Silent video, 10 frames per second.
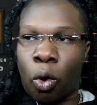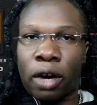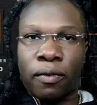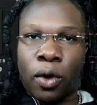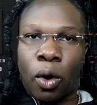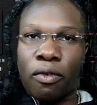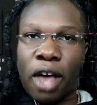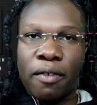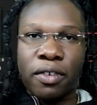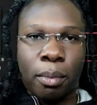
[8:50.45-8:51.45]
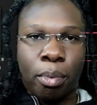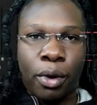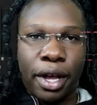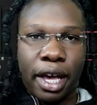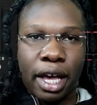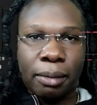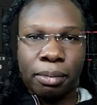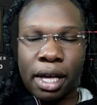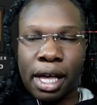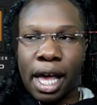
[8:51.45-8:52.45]
the workflow of having a
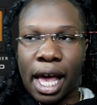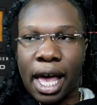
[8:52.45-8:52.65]
preamp